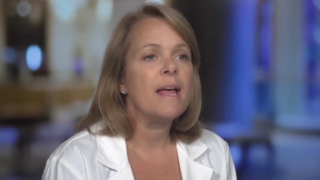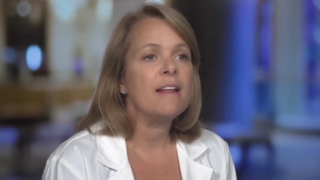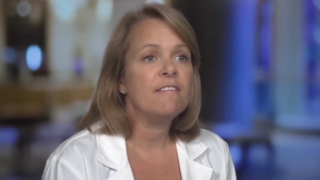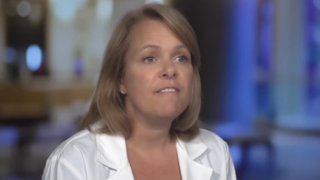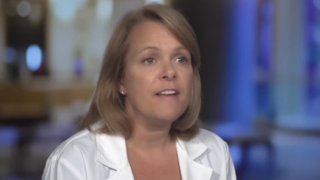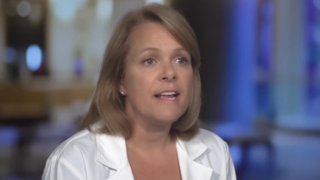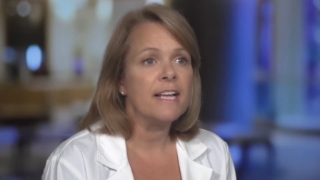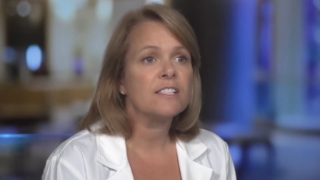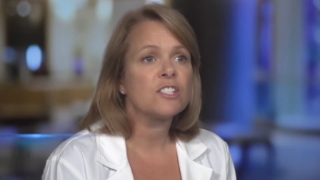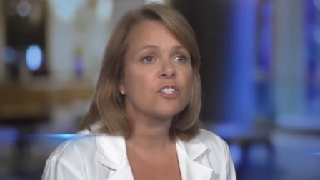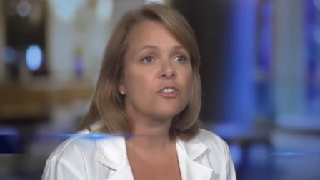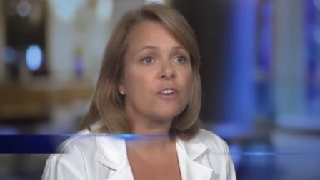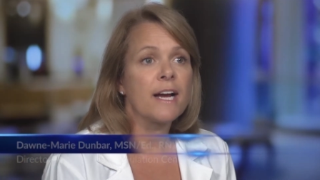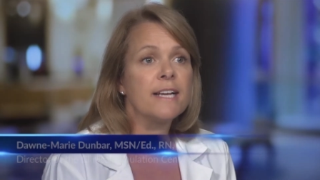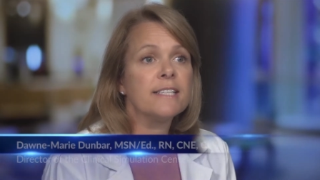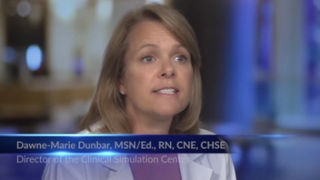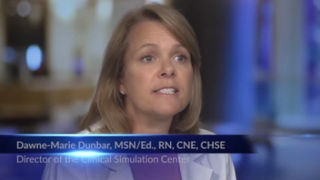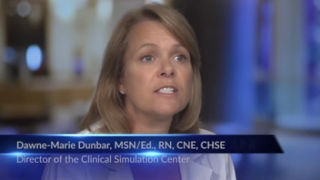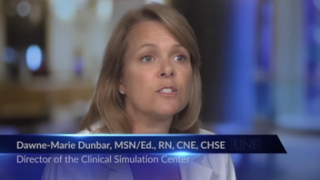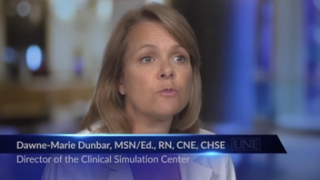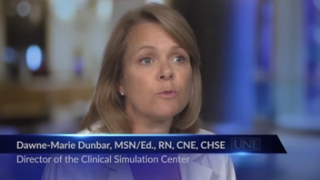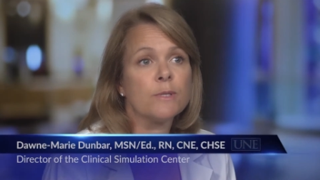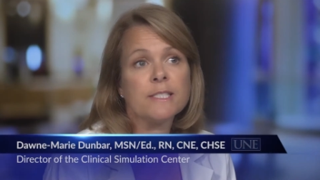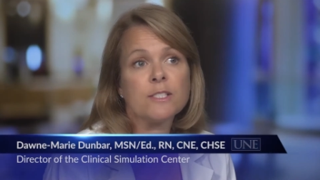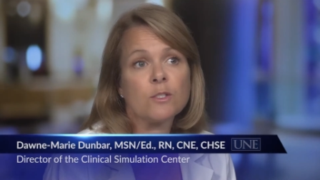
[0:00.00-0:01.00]
Advanced
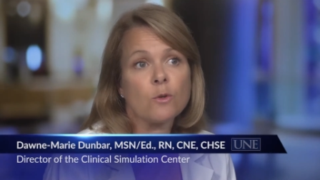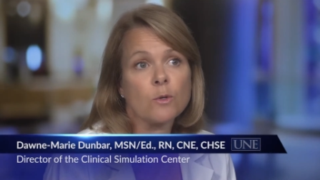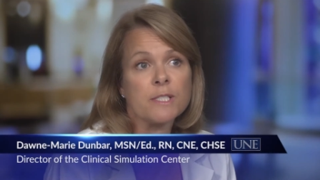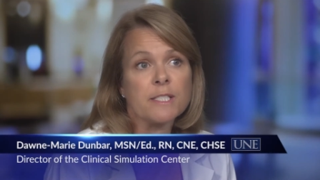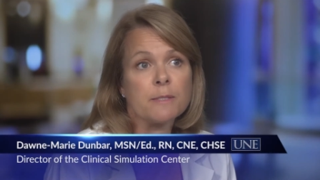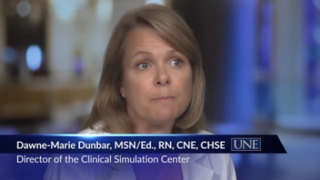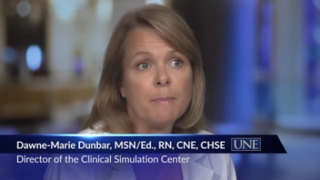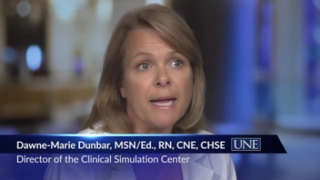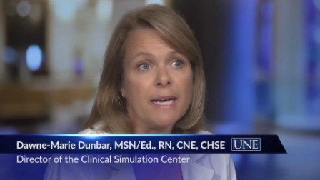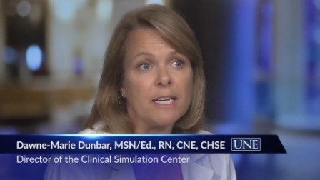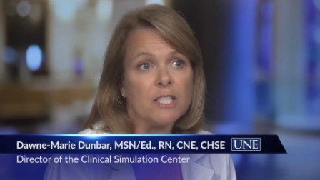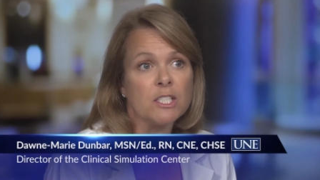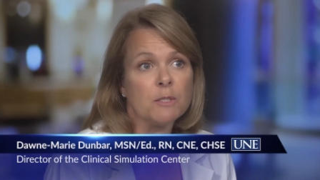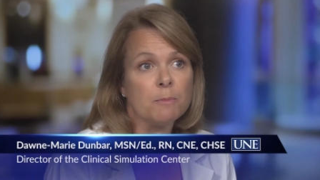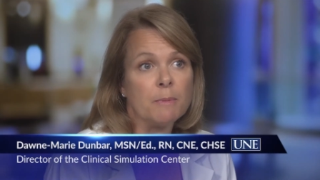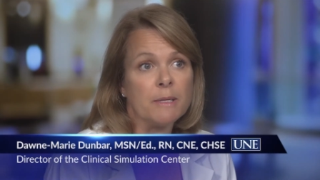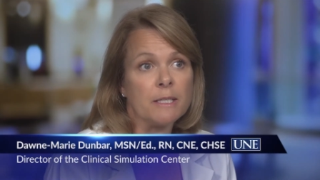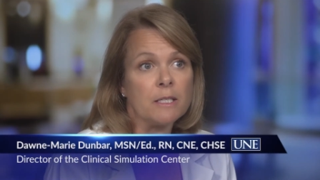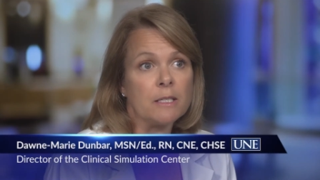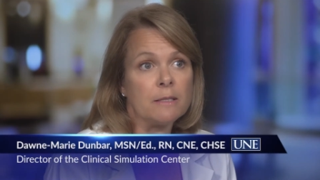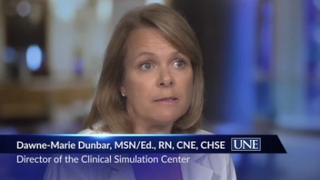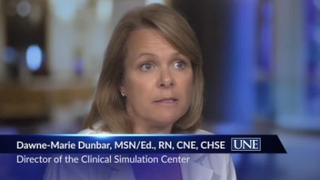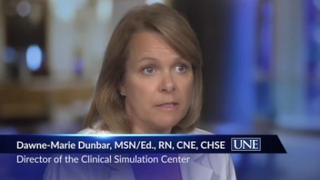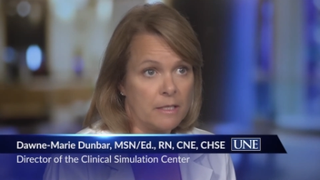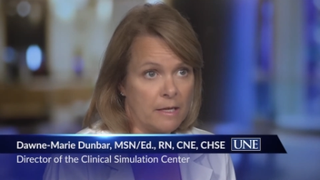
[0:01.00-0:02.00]
Crisis Resource
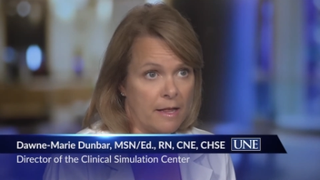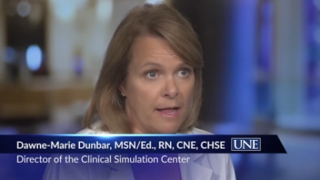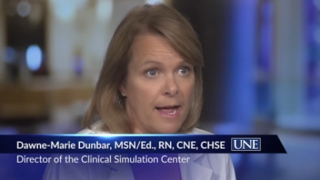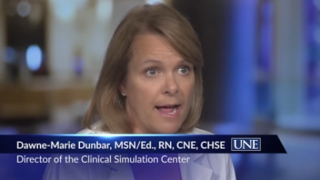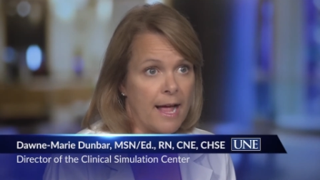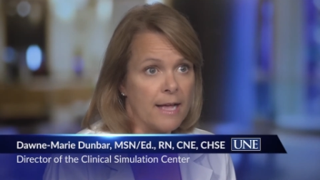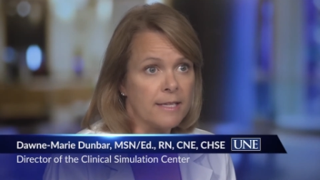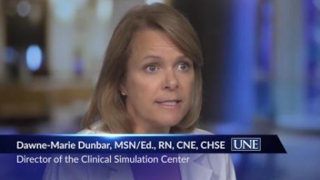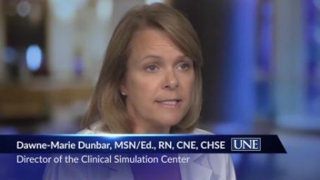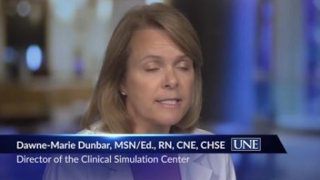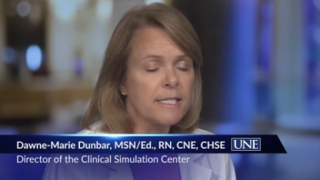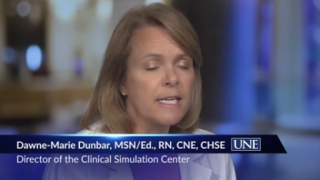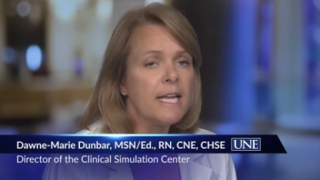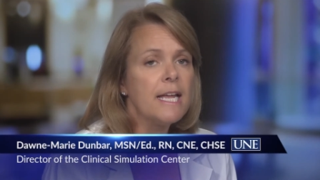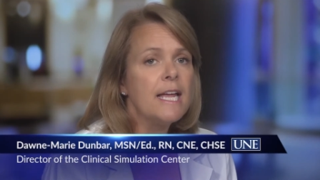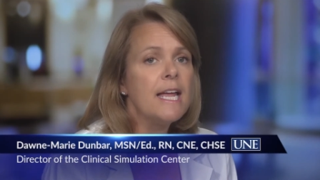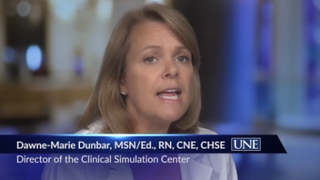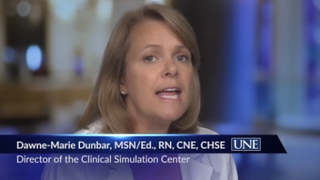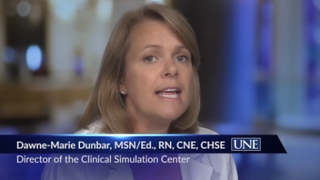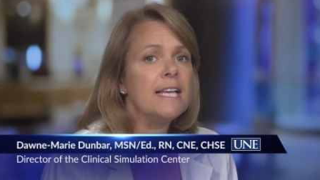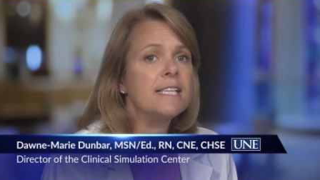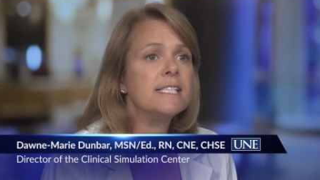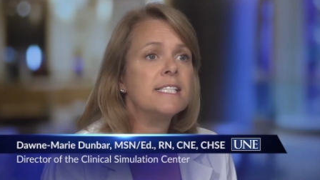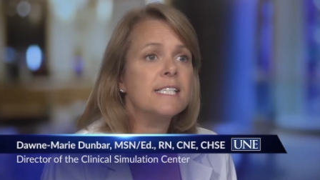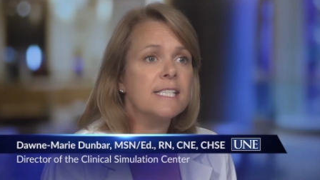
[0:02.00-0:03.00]
Management class
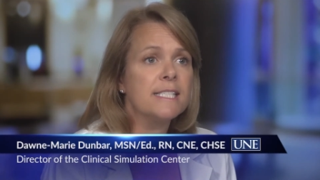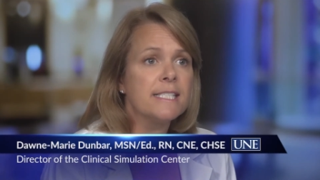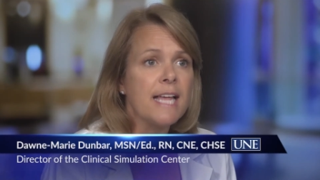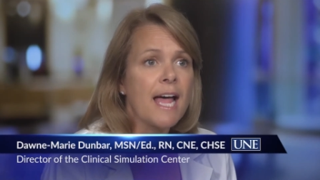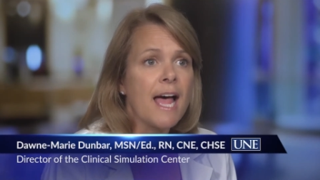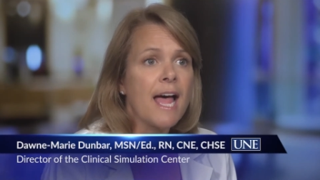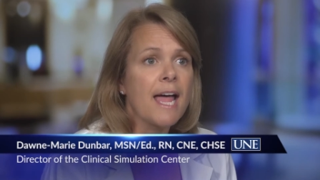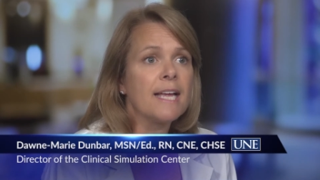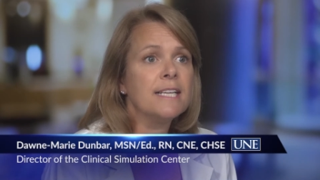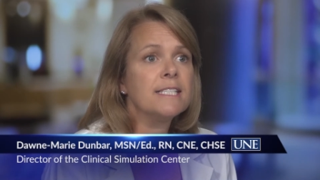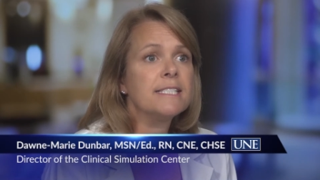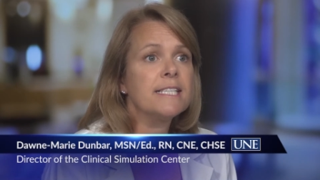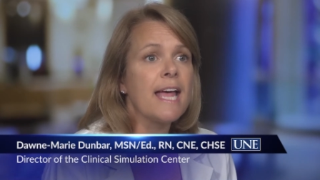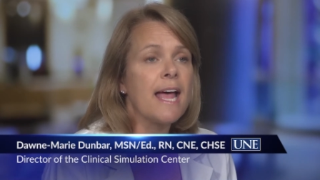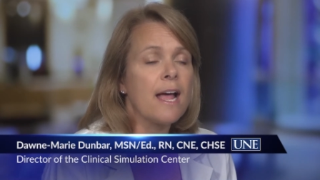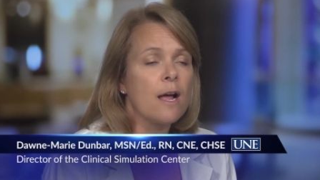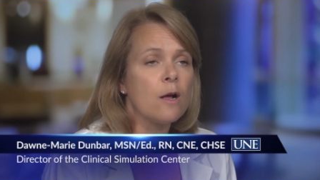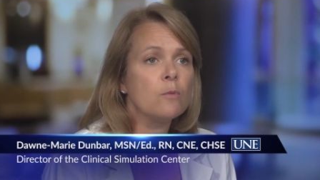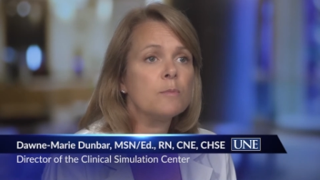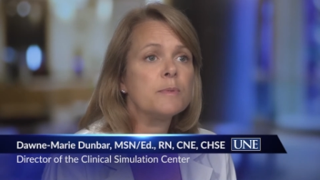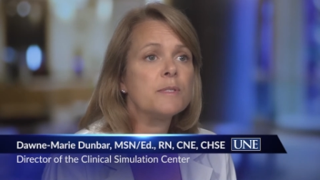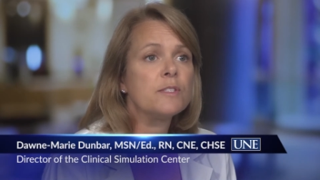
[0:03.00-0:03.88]
is designed to help